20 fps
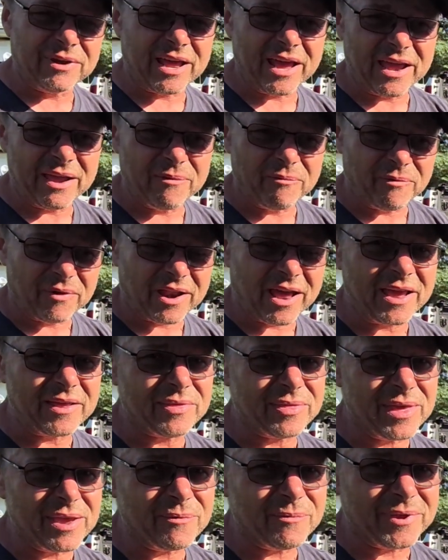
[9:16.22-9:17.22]
I
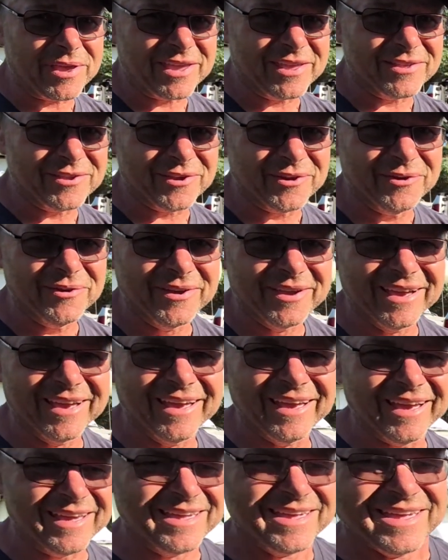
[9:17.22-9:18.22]
think we can do
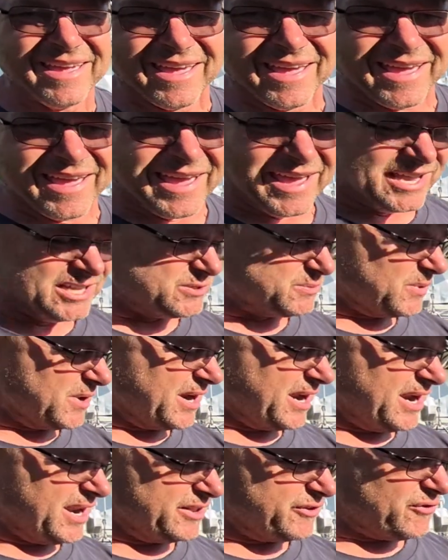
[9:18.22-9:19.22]
is we're
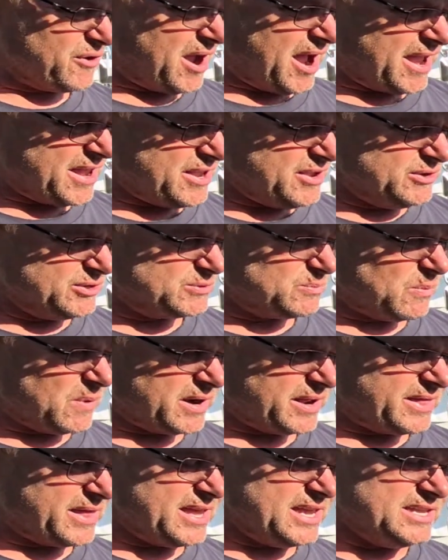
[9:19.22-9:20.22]
going to try and use
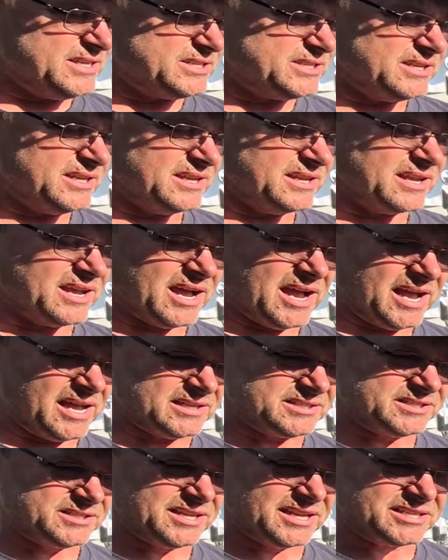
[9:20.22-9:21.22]
one of these
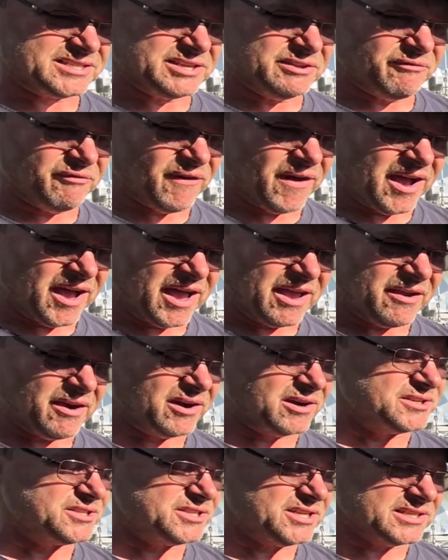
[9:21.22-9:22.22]
65
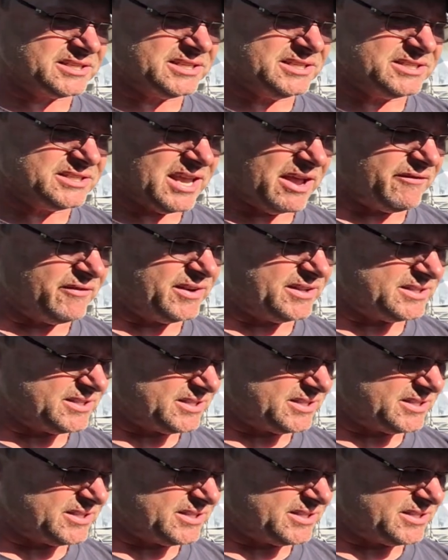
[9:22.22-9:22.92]
or 67 and